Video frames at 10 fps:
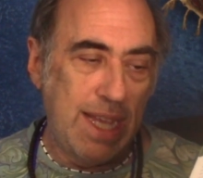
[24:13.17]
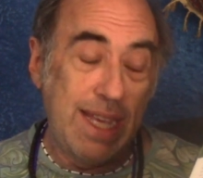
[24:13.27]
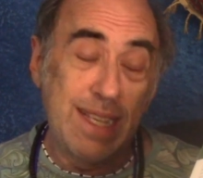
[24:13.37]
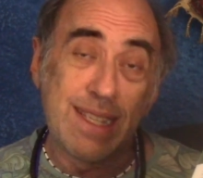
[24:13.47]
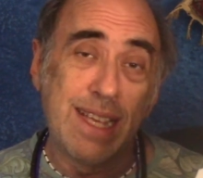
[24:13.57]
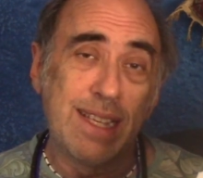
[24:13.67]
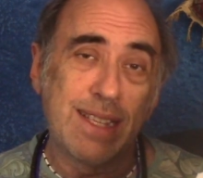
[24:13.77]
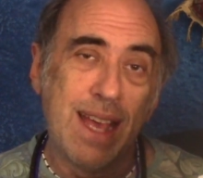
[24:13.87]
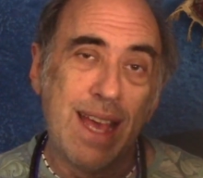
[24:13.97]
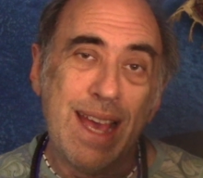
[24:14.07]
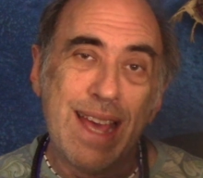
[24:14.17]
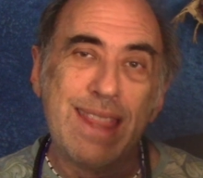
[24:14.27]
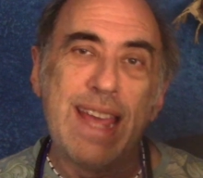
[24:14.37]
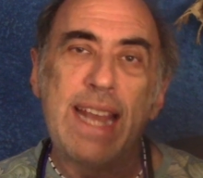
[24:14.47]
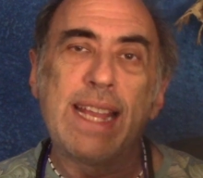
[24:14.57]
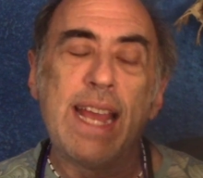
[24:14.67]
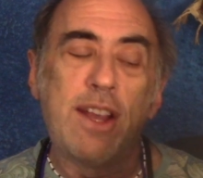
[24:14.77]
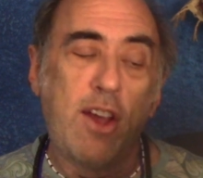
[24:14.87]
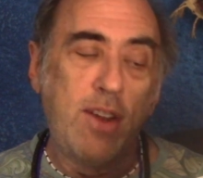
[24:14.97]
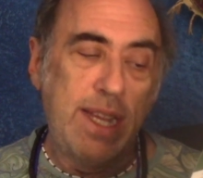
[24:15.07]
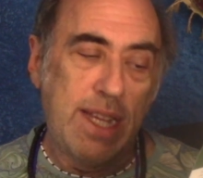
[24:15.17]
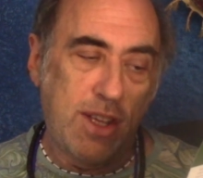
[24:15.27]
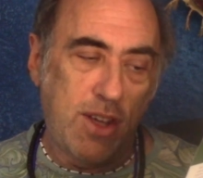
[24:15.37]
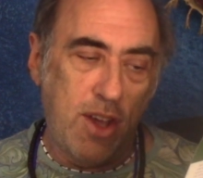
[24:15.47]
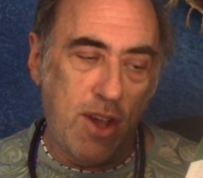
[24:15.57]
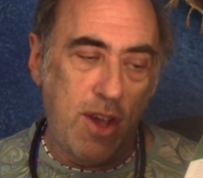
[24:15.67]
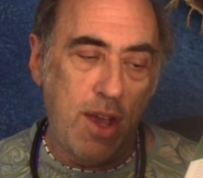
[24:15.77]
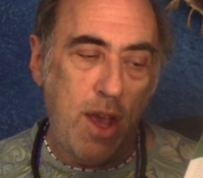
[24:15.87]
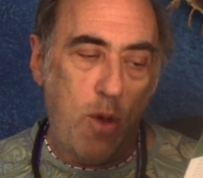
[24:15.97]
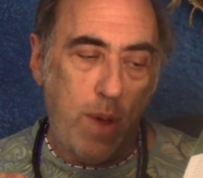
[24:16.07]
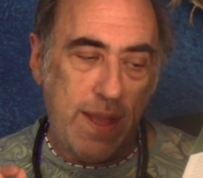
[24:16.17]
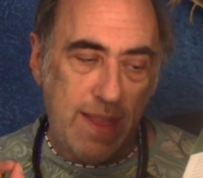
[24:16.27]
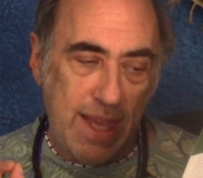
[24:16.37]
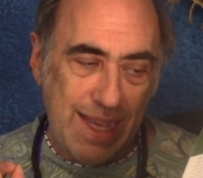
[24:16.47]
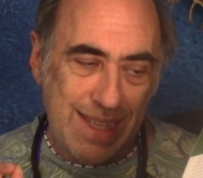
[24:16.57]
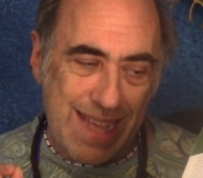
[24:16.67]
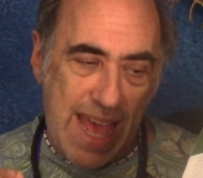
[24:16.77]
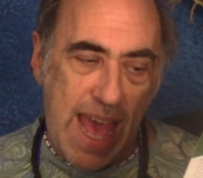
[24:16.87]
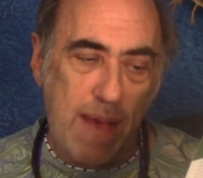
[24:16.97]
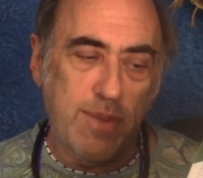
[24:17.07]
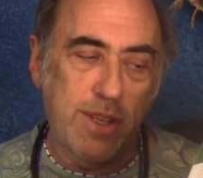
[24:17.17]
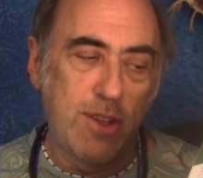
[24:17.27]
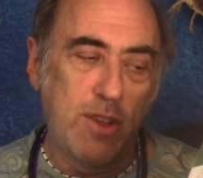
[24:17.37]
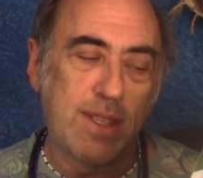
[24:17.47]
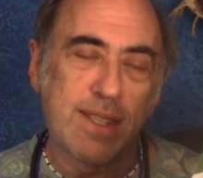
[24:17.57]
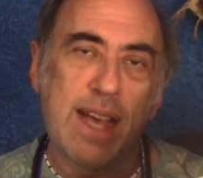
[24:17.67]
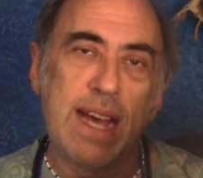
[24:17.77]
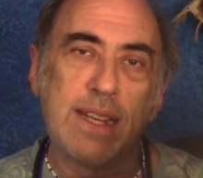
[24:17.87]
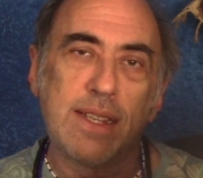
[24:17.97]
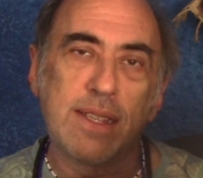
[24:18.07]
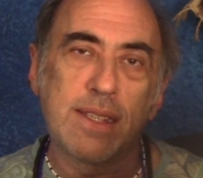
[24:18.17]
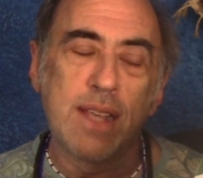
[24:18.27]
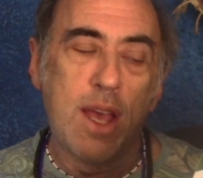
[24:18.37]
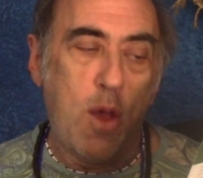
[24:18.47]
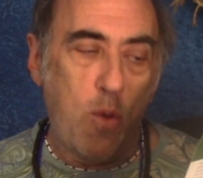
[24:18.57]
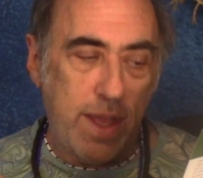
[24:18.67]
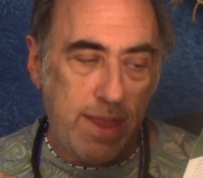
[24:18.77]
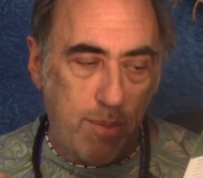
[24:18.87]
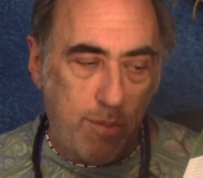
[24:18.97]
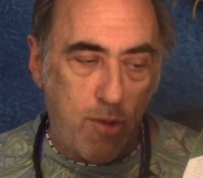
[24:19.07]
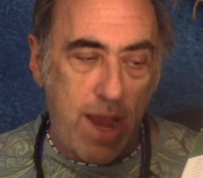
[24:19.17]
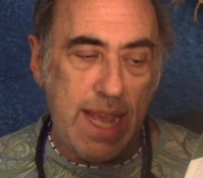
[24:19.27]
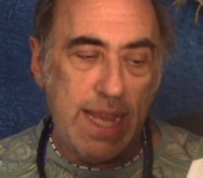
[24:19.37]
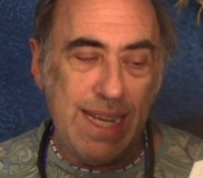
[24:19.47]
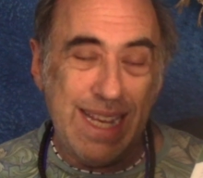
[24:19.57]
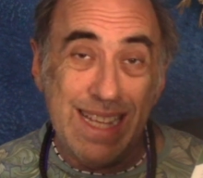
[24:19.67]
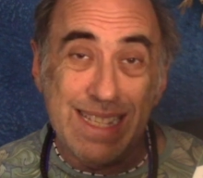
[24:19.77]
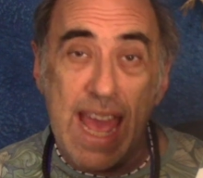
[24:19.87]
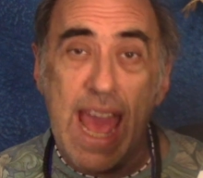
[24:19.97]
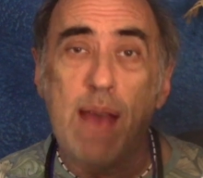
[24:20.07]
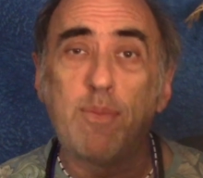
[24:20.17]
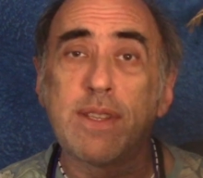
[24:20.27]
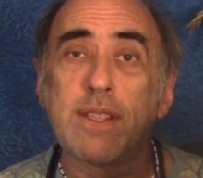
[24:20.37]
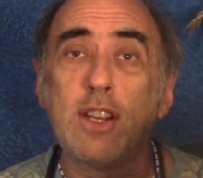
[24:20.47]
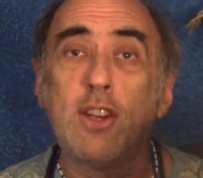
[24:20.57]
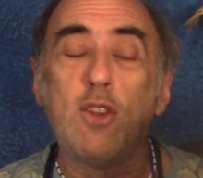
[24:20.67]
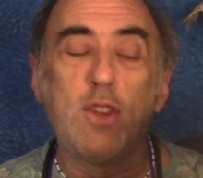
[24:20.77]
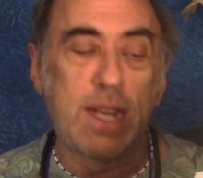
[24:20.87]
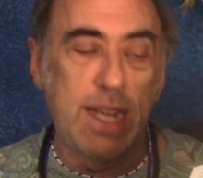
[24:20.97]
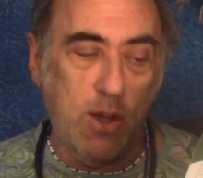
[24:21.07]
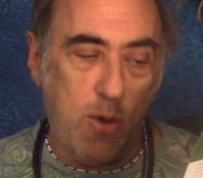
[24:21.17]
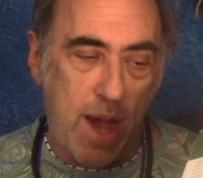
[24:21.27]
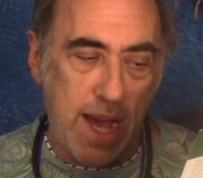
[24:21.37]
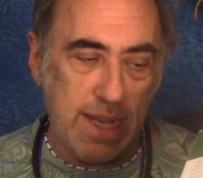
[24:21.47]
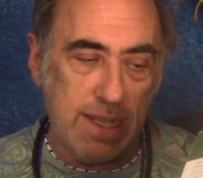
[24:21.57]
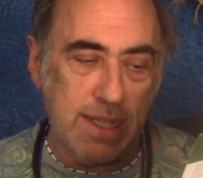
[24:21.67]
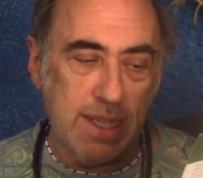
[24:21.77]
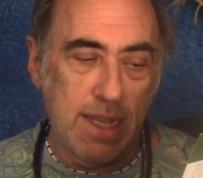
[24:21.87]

He says that can only occur when there is absolute silence, when the brain is absolutely quiet.